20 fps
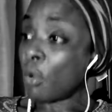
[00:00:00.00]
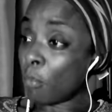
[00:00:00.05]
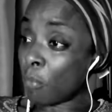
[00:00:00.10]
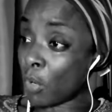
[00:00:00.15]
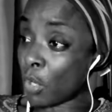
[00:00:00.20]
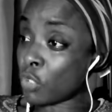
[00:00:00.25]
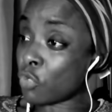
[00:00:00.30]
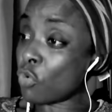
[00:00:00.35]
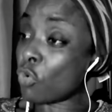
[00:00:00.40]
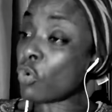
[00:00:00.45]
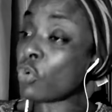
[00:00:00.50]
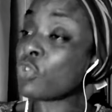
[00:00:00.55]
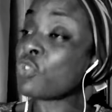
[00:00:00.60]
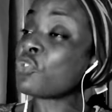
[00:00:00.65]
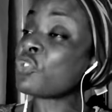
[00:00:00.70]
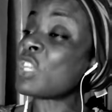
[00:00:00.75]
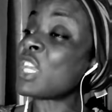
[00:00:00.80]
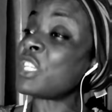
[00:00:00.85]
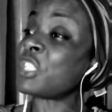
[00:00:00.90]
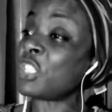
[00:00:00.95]
But no, you
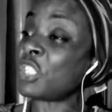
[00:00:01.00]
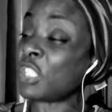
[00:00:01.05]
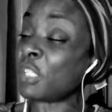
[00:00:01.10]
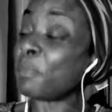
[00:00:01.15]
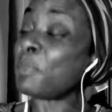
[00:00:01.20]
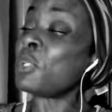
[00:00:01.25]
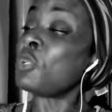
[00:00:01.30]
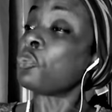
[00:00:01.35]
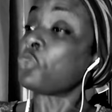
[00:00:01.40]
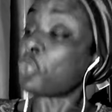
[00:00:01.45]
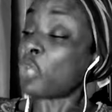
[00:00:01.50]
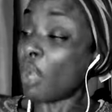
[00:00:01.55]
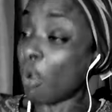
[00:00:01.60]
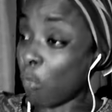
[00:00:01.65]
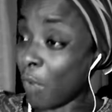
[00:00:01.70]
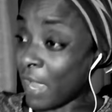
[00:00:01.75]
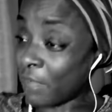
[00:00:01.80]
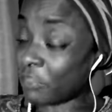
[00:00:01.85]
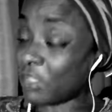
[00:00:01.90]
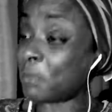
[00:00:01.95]
say she's sleeping. You sure your
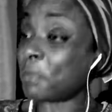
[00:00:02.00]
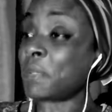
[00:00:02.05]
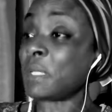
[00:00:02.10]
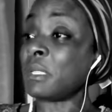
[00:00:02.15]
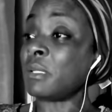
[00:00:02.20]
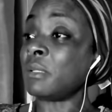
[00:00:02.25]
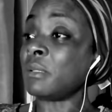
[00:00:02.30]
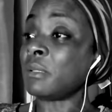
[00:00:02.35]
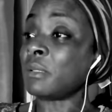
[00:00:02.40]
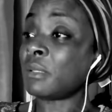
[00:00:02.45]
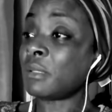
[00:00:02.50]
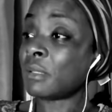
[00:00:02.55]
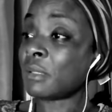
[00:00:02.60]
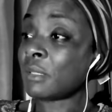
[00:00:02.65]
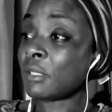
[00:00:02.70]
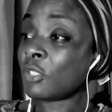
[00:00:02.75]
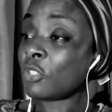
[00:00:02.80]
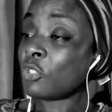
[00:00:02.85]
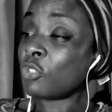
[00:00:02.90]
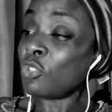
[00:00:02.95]
wife sleeping?
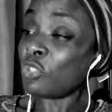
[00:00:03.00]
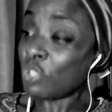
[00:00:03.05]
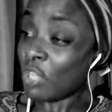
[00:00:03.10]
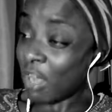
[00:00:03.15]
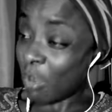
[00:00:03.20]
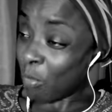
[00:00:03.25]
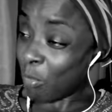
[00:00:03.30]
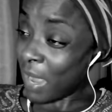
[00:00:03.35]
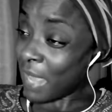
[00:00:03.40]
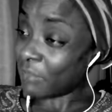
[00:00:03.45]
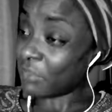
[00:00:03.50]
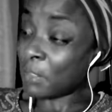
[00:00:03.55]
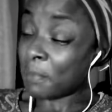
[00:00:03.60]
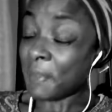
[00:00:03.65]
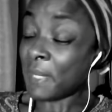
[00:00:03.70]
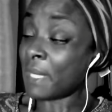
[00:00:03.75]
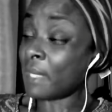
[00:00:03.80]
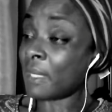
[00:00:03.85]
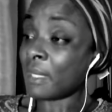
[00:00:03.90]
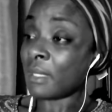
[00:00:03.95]
You sure your wife
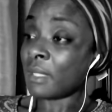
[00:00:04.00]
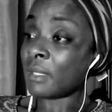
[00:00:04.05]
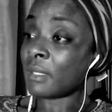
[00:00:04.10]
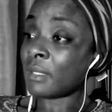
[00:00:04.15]
sleeping?